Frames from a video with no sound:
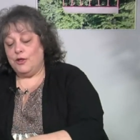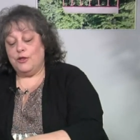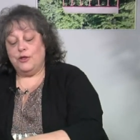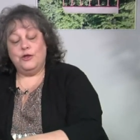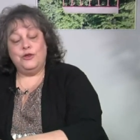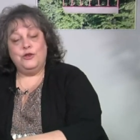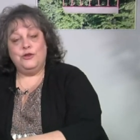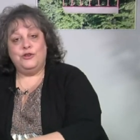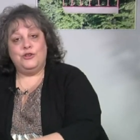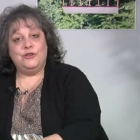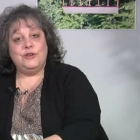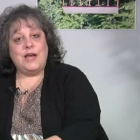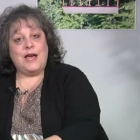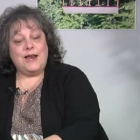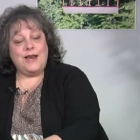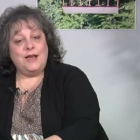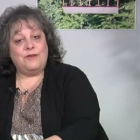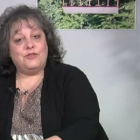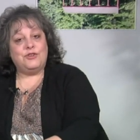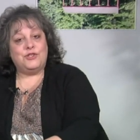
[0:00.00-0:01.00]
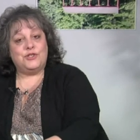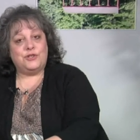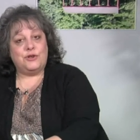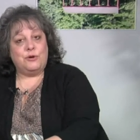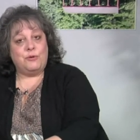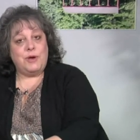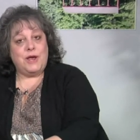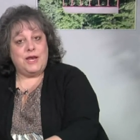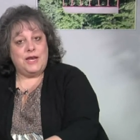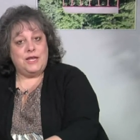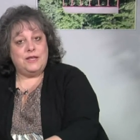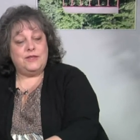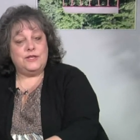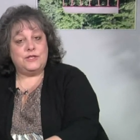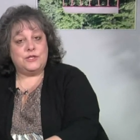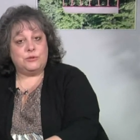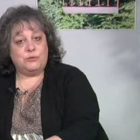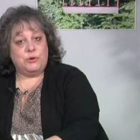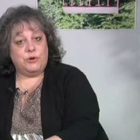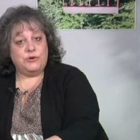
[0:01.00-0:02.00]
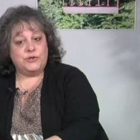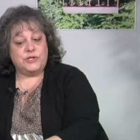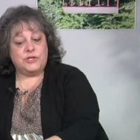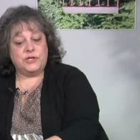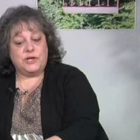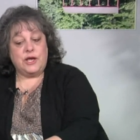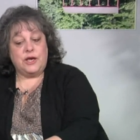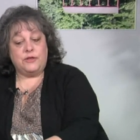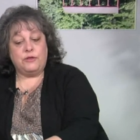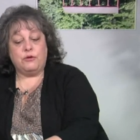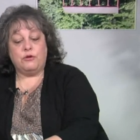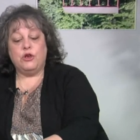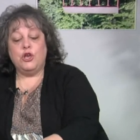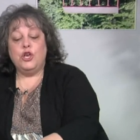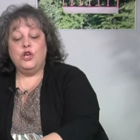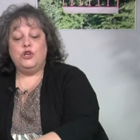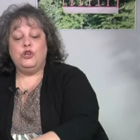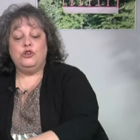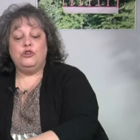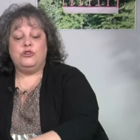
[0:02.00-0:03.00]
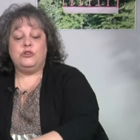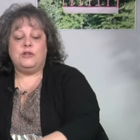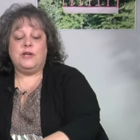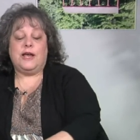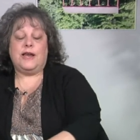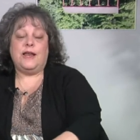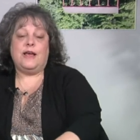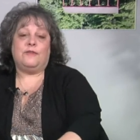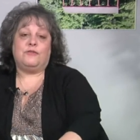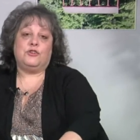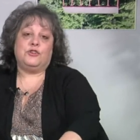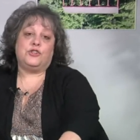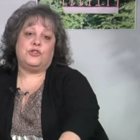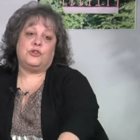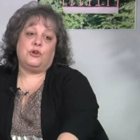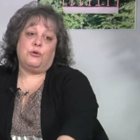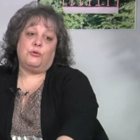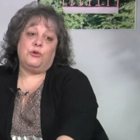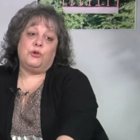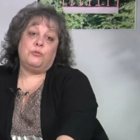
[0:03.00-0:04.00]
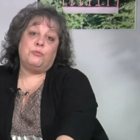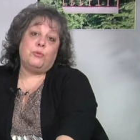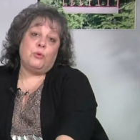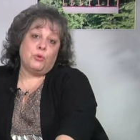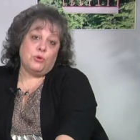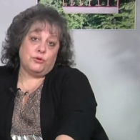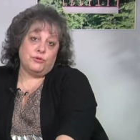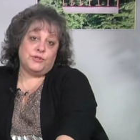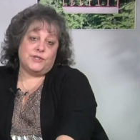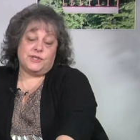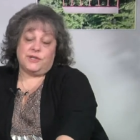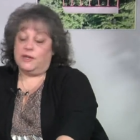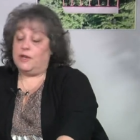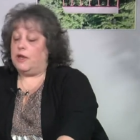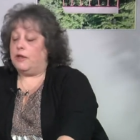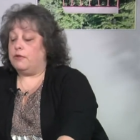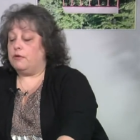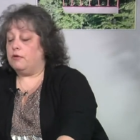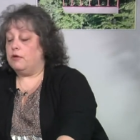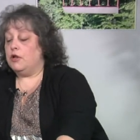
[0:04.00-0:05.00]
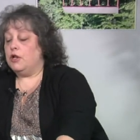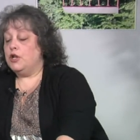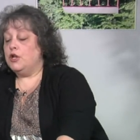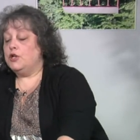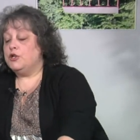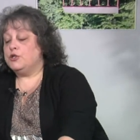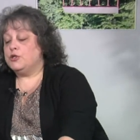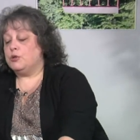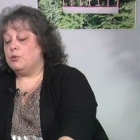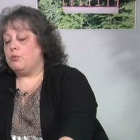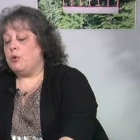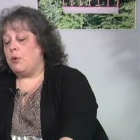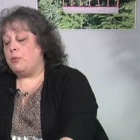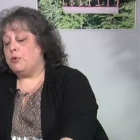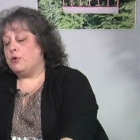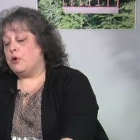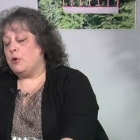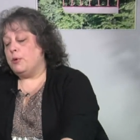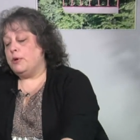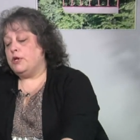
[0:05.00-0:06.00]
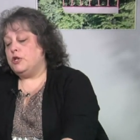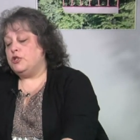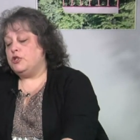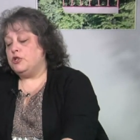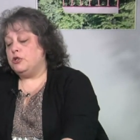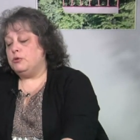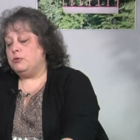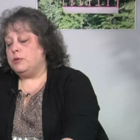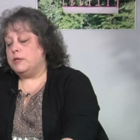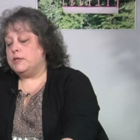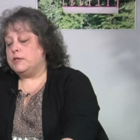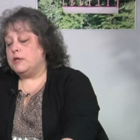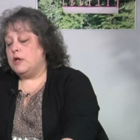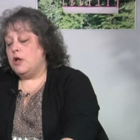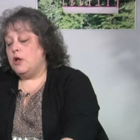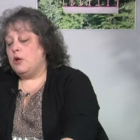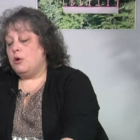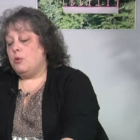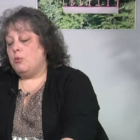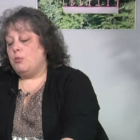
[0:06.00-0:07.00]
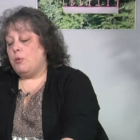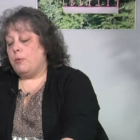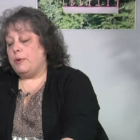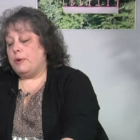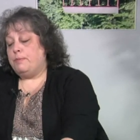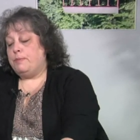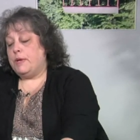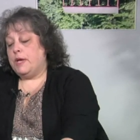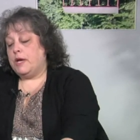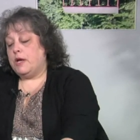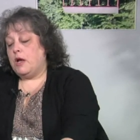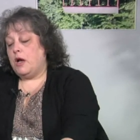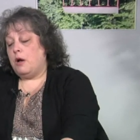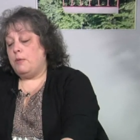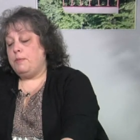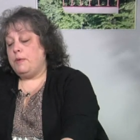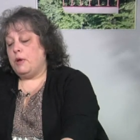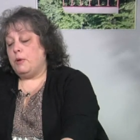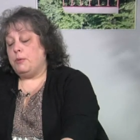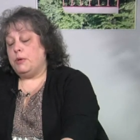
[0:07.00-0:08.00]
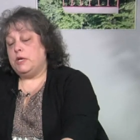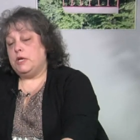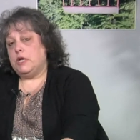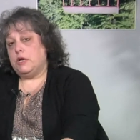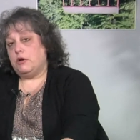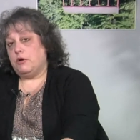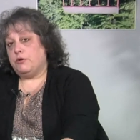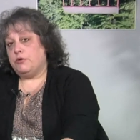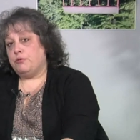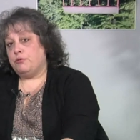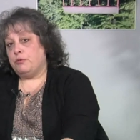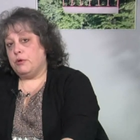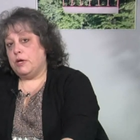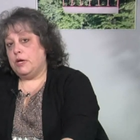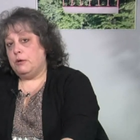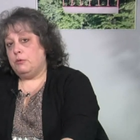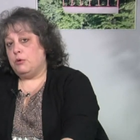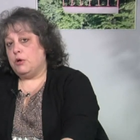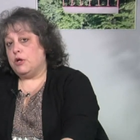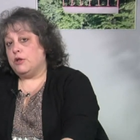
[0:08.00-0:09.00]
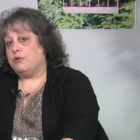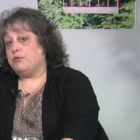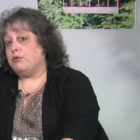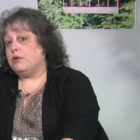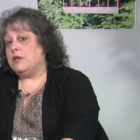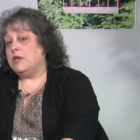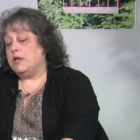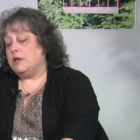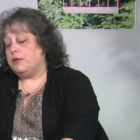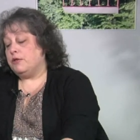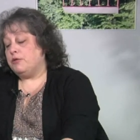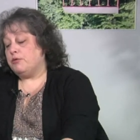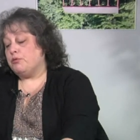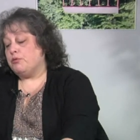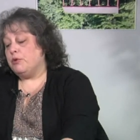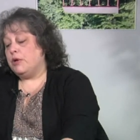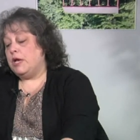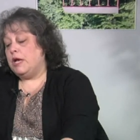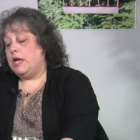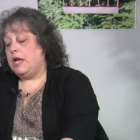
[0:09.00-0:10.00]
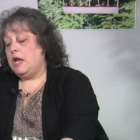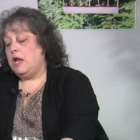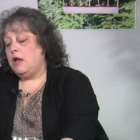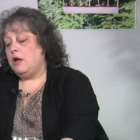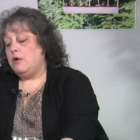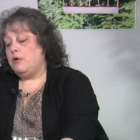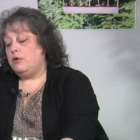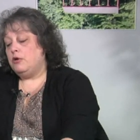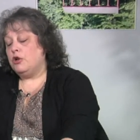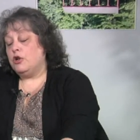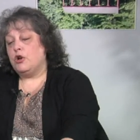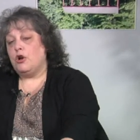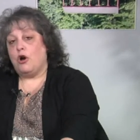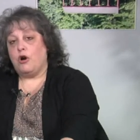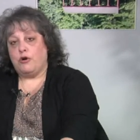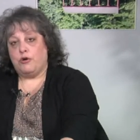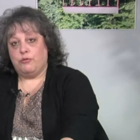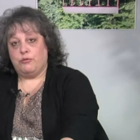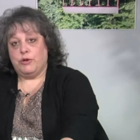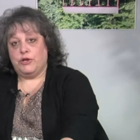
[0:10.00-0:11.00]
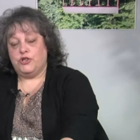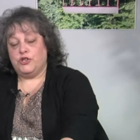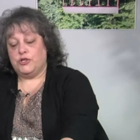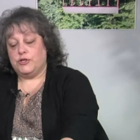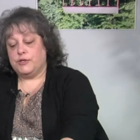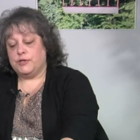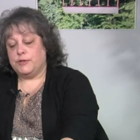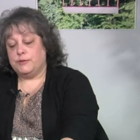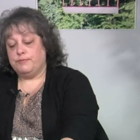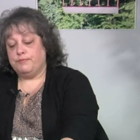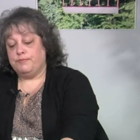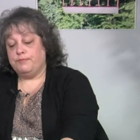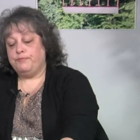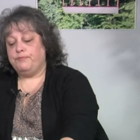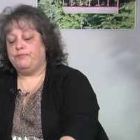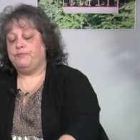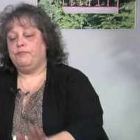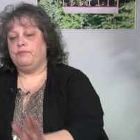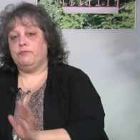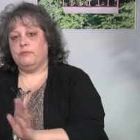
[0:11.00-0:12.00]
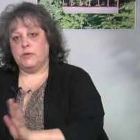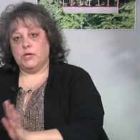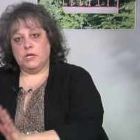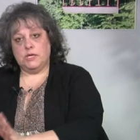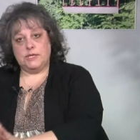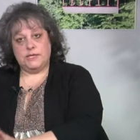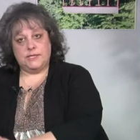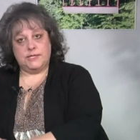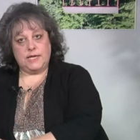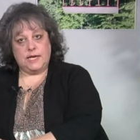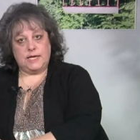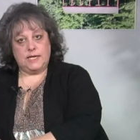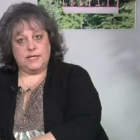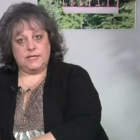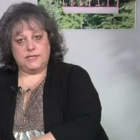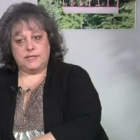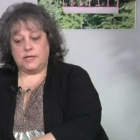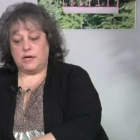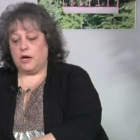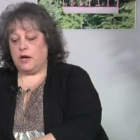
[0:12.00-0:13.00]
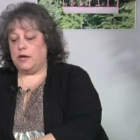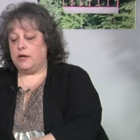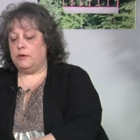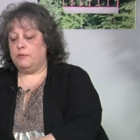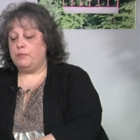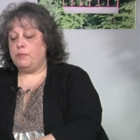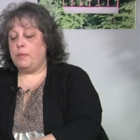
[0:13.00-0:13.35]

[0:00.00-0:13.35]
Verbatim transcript: You do not have to sew any of these squares together. You do not have to sew your borders together. So what we're going to do is when we pick up and we knit our three, we're going to th knit three garter ridges. Set it aside.